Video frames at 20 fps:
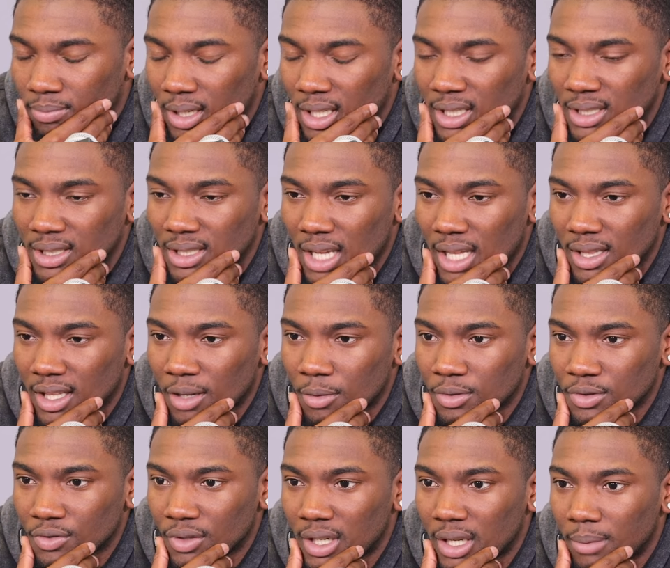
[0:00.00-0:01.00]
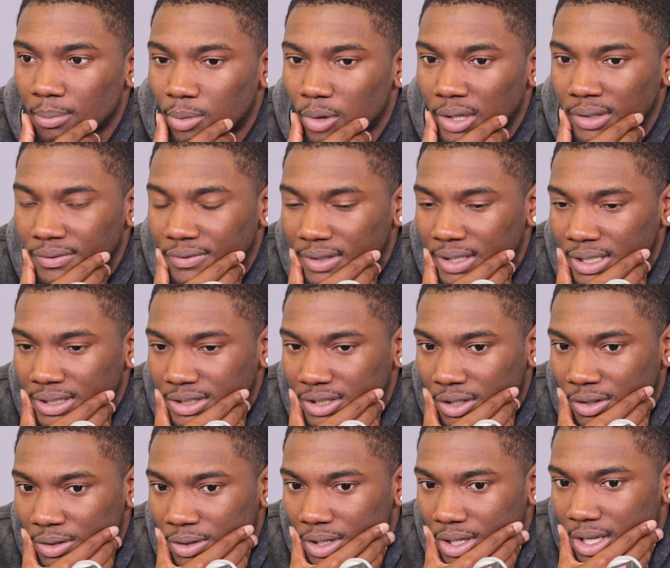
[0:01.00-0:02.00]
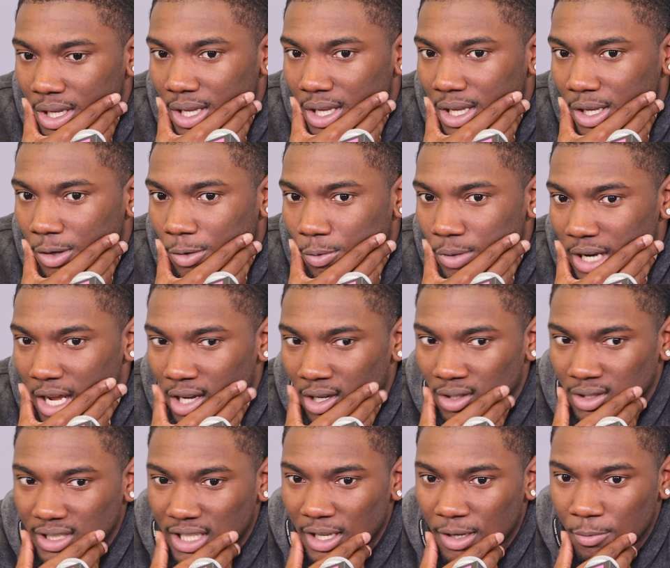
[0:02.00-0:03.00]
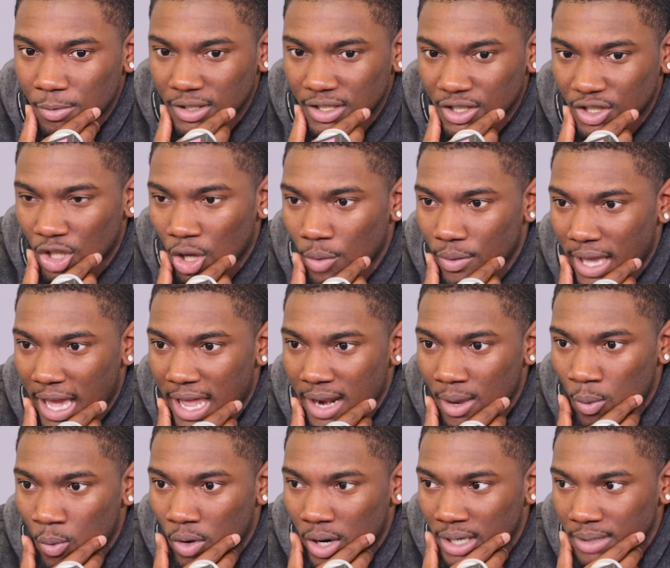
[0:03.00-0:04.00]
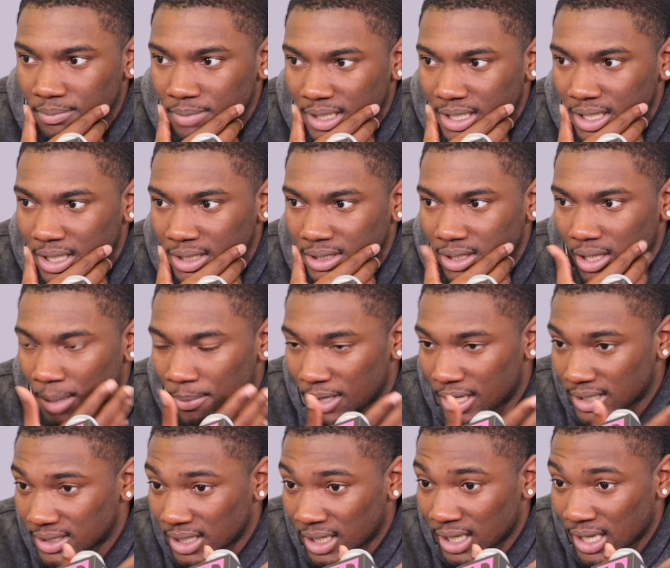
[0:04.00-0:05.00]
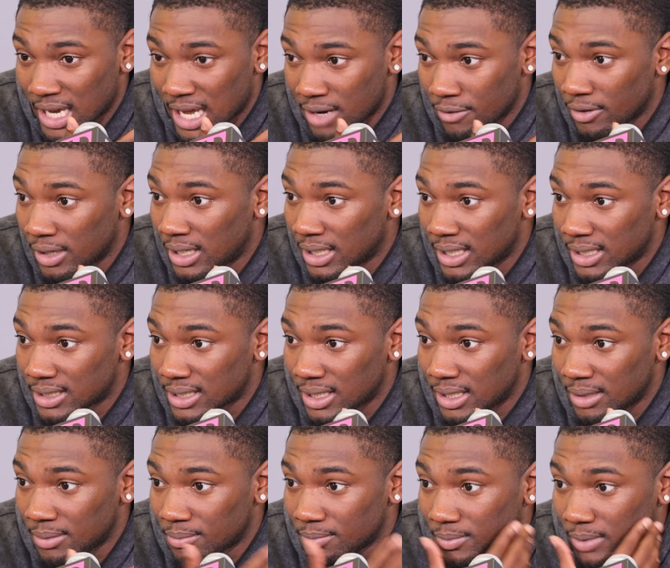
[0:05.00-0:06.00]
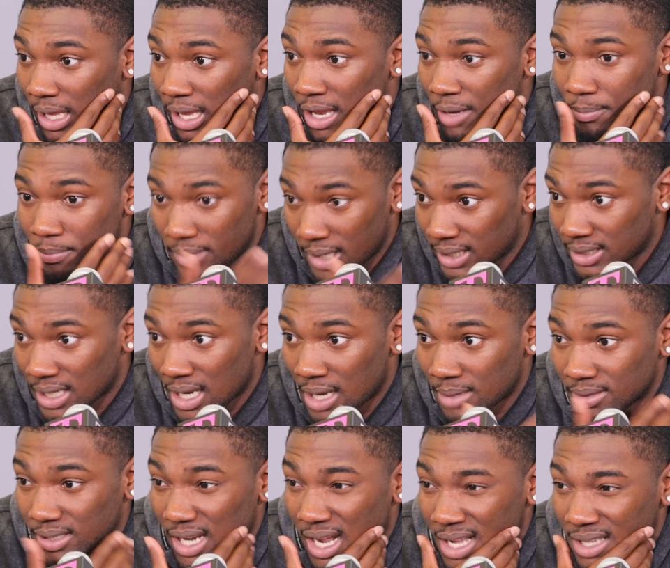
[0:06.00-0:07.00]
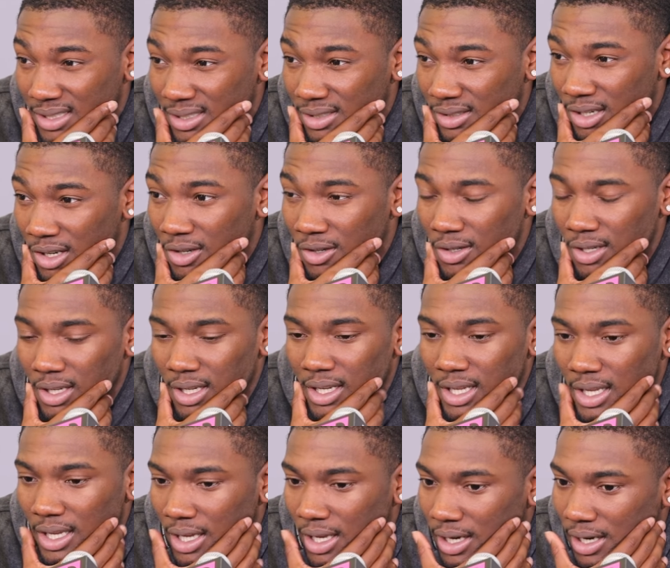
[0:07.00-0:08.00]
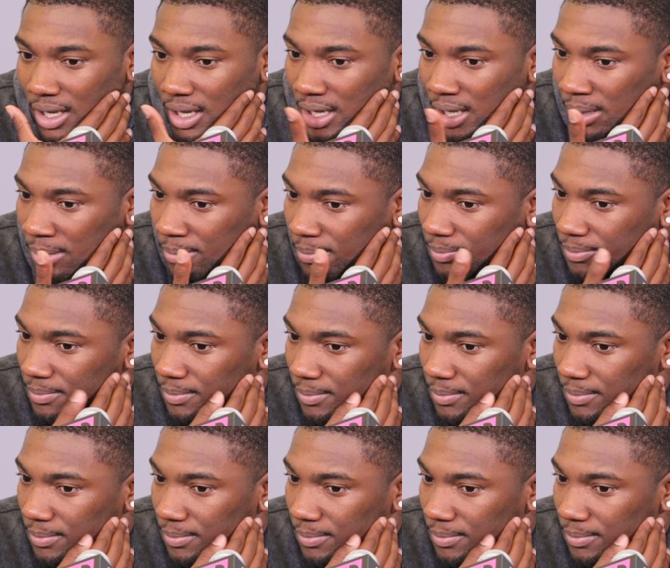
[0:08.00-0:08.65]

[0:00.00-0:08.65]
place, I think was really important for us. So we're not gonna say we just thought we had it won because I mean Kentucky got a really good team. They hit big time shots, you know, and um,